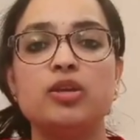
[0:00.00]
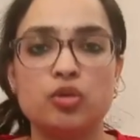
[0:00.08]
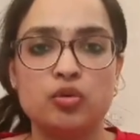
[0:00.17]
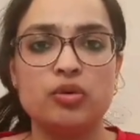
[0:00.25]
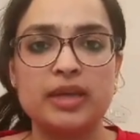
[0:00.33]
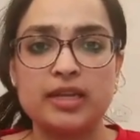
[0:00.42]

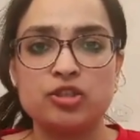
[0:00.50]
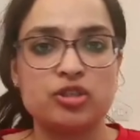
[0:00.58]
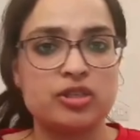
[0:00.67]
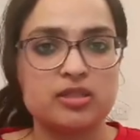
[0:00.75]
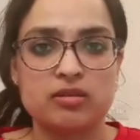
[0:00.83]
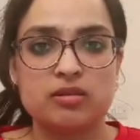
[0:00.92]
you can
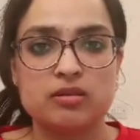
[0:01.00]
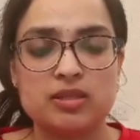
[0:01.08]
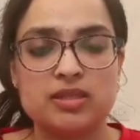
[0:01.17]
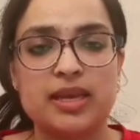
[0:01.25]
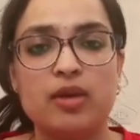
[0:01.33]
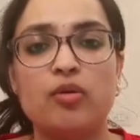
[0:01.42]
just
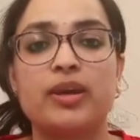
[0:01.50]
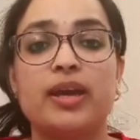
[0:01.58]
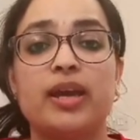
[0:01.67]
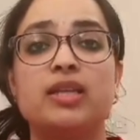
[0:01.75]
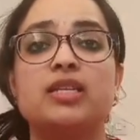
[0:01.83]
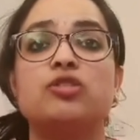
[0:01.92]
say, okay,
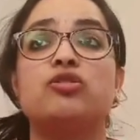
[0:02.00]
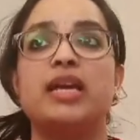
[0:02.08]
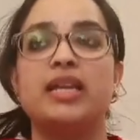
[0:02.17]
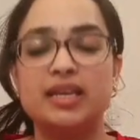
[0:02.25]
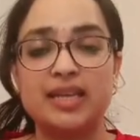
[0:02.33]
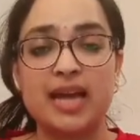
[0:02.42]
it is
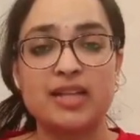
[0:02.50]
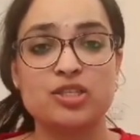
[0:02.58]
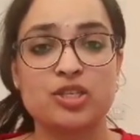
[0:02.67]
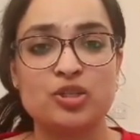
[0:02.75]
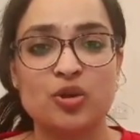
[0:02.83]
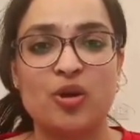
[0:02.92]
raining cats
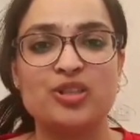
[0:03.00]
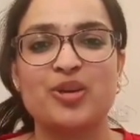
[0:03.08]
and dogs.